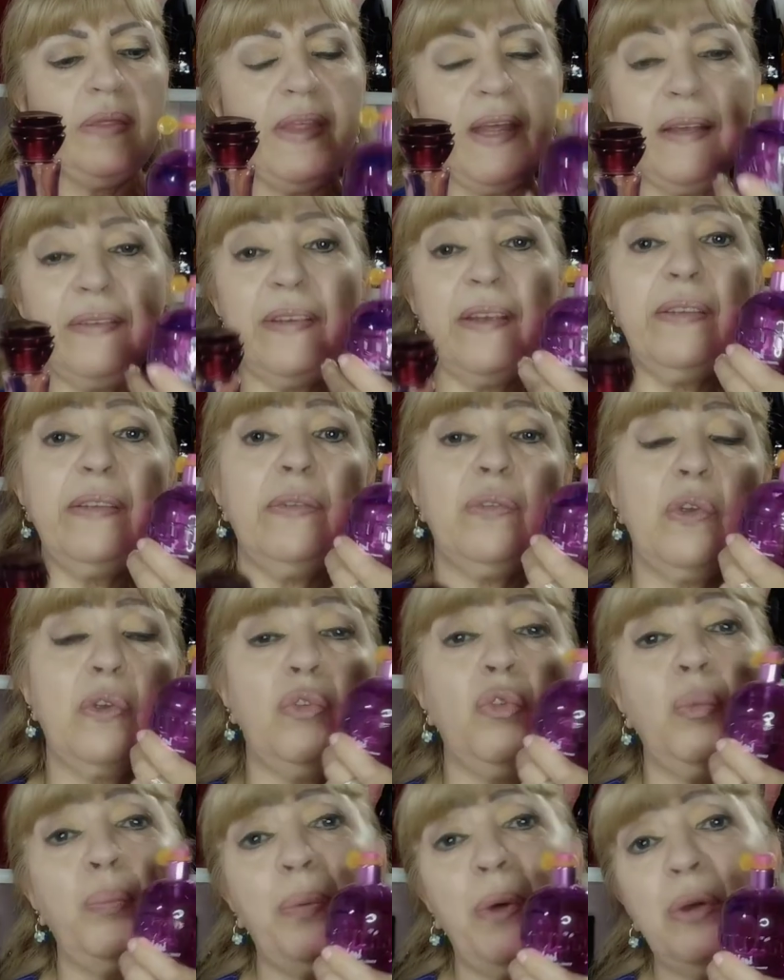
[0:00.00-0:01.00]
This is
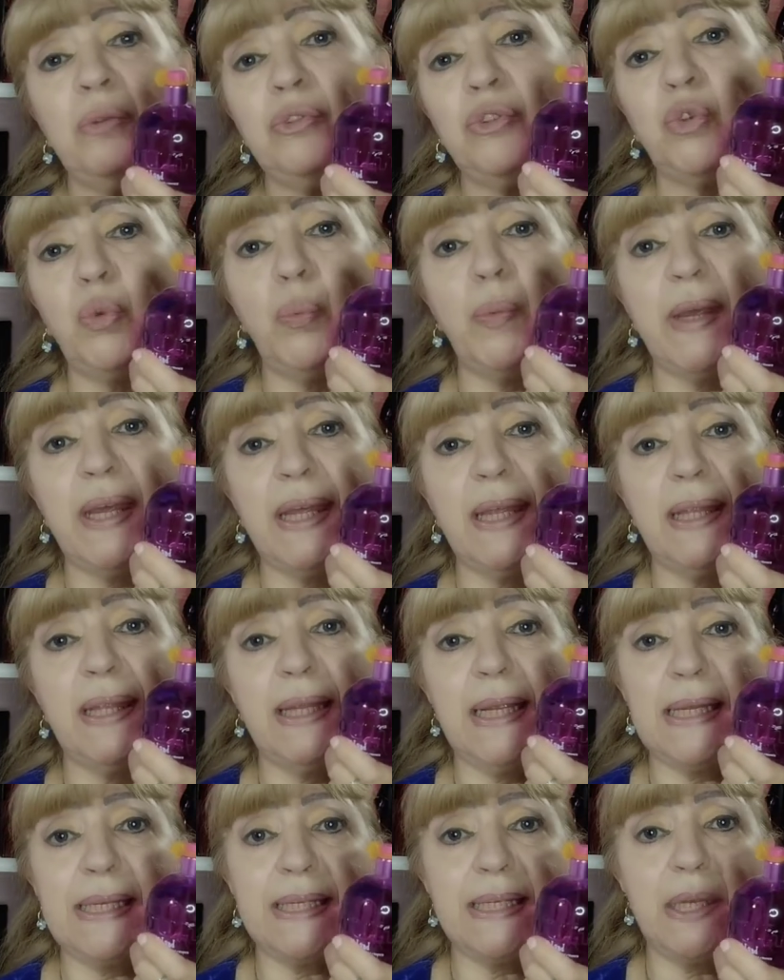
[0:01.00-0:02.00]
supposed to be
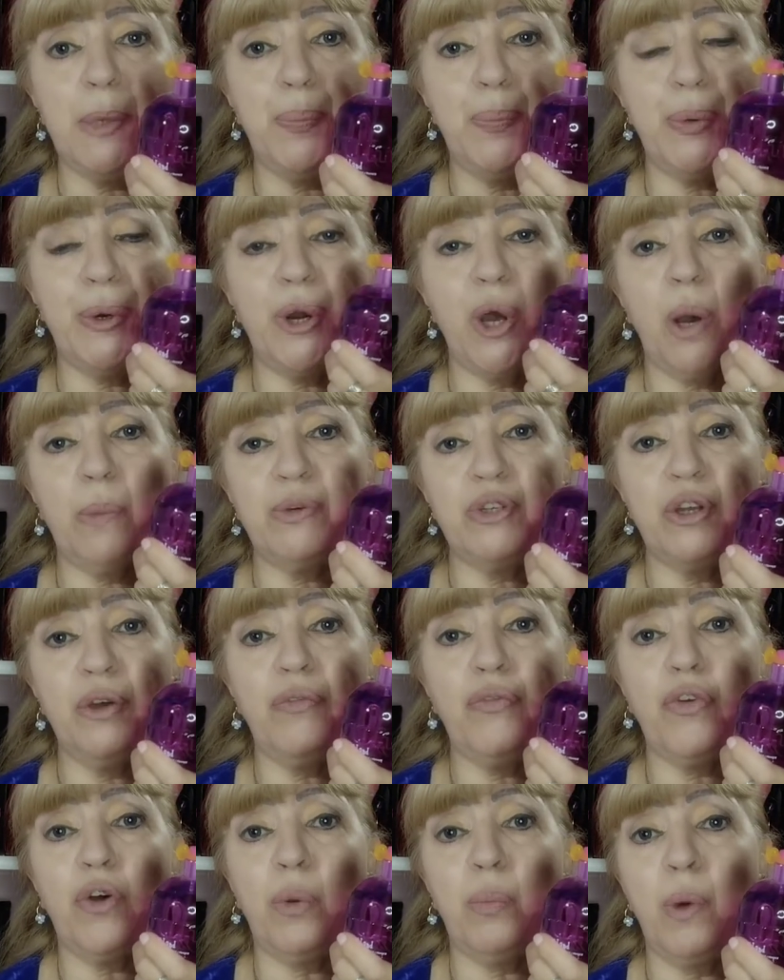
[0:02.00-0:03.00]
the cheaper
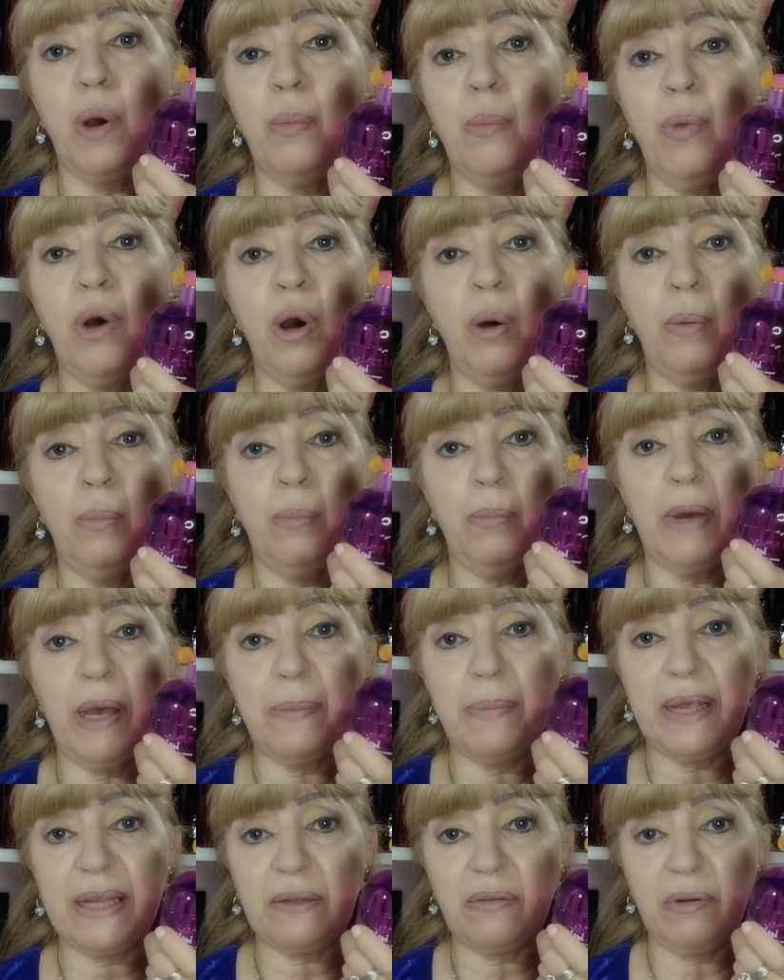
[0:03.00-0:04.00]
option for Bonbon
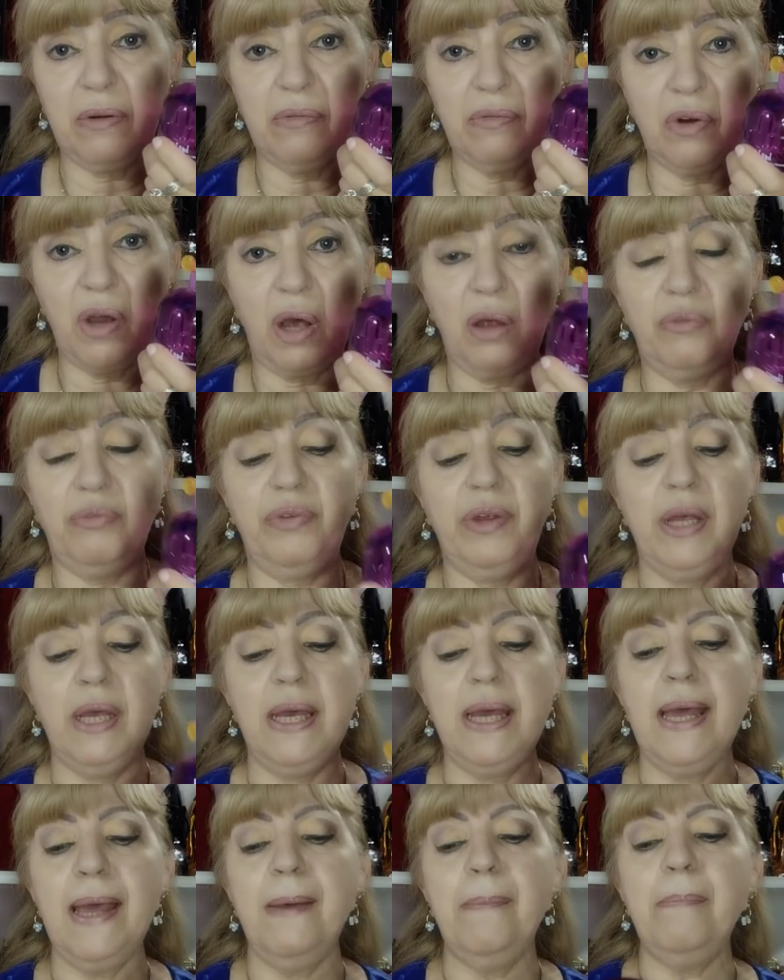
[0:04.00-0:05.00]
by Victor and Rolf,
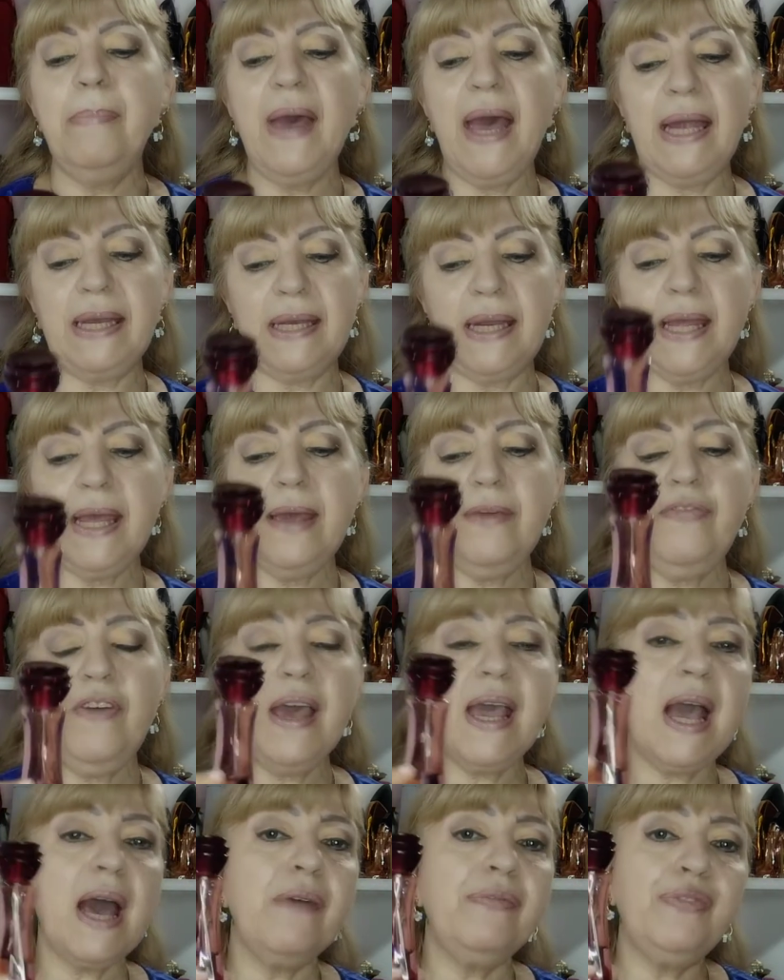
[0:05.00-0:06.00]
but if
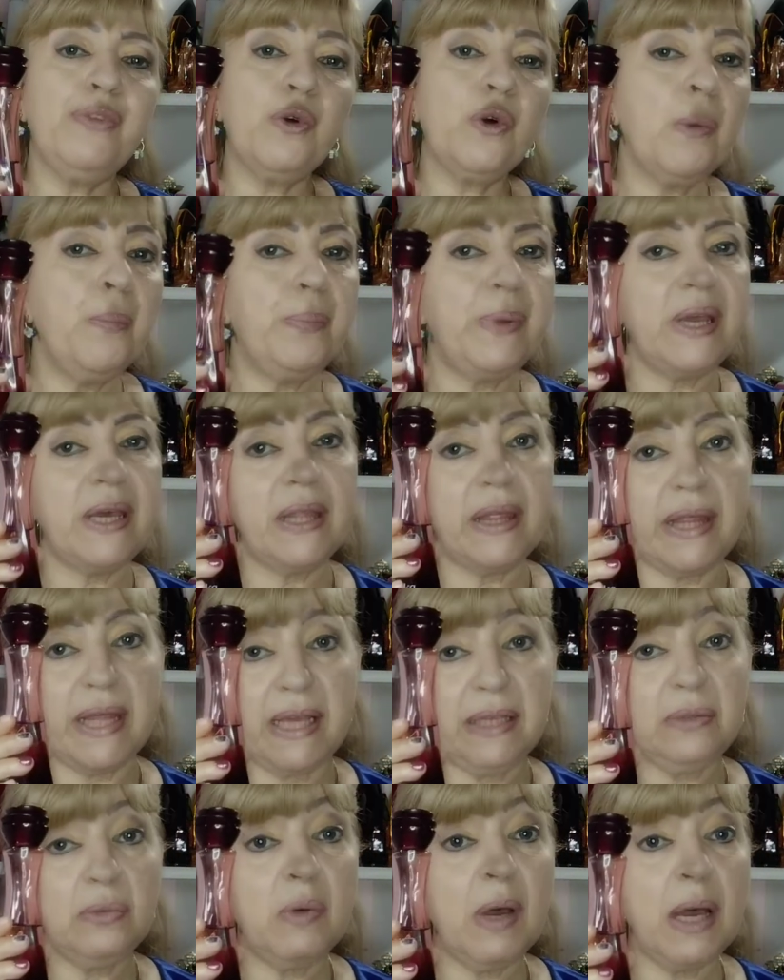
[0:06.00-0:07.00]
I have to compare
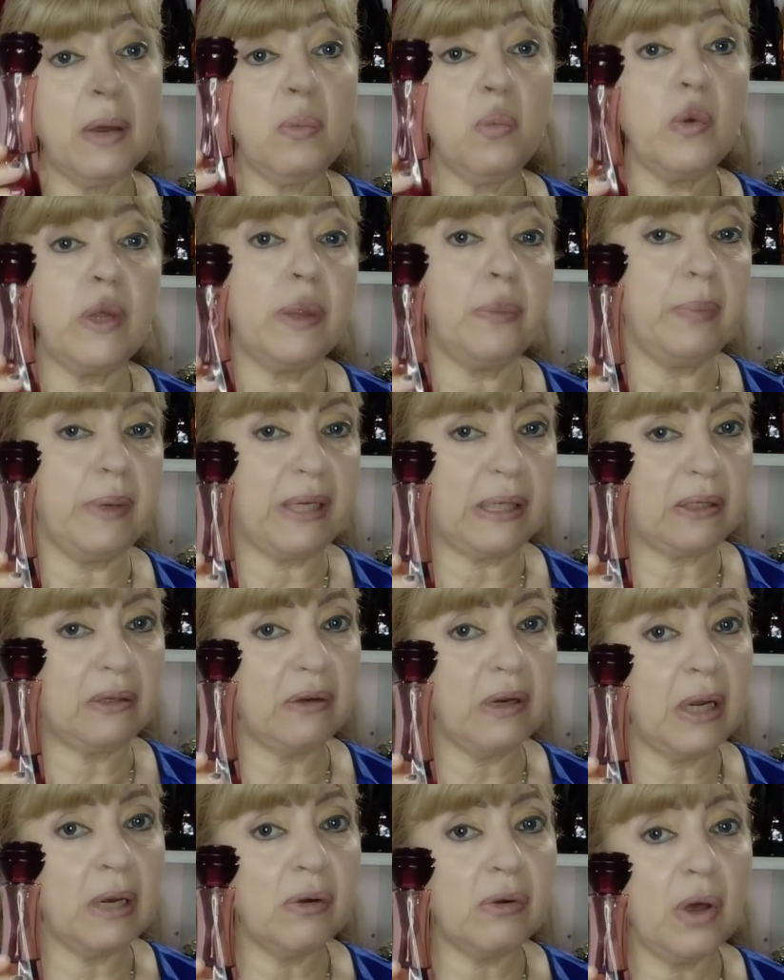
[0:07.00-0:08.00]
this one with
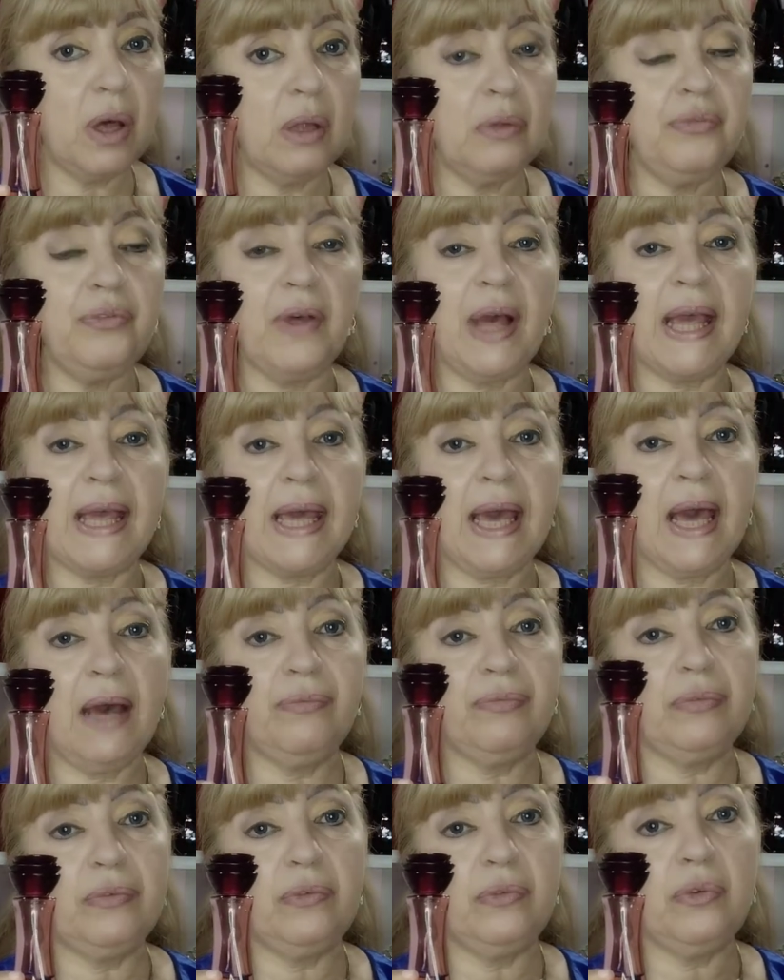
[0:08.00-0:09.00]
Victor and Rolf, I
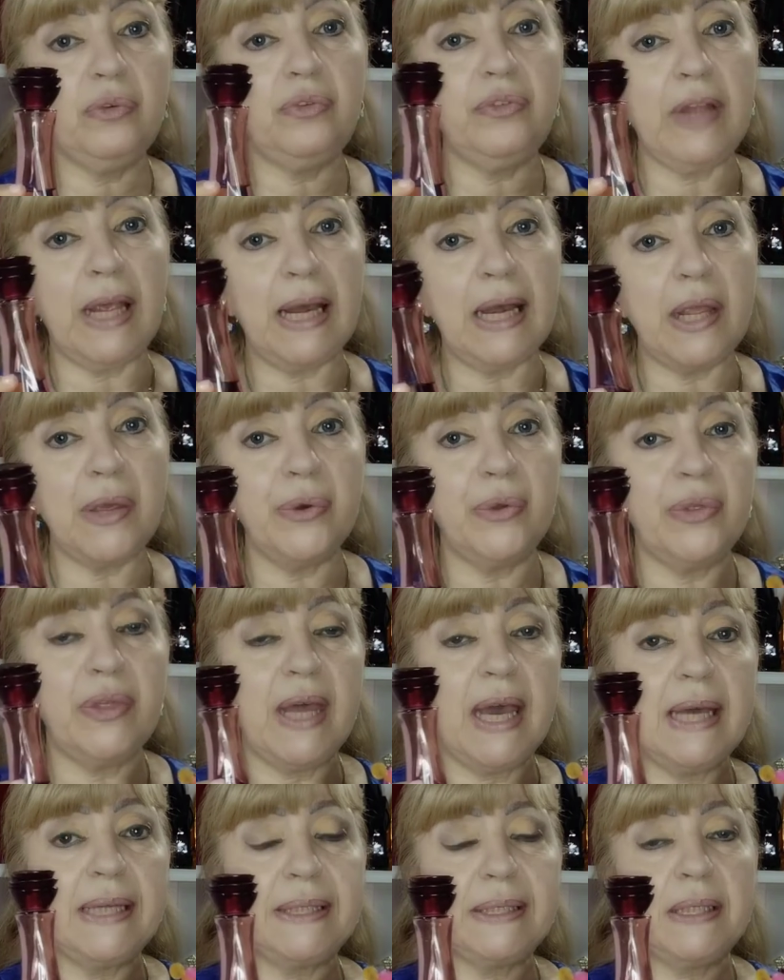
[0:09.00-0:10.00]
have to tell you
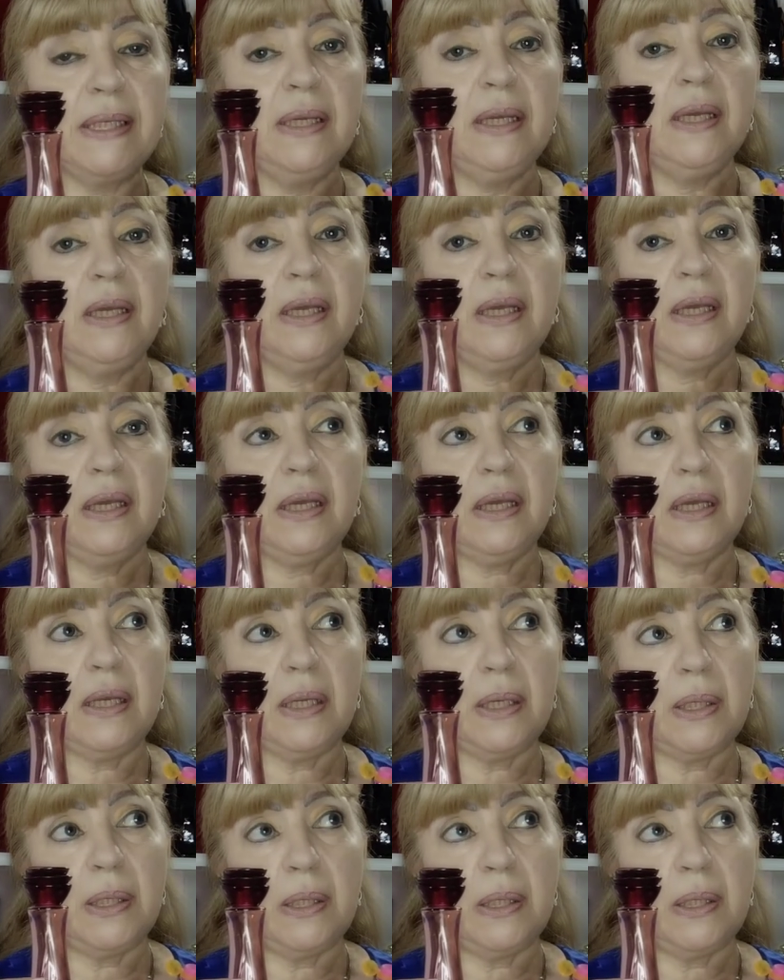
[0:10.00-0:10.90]
that uh,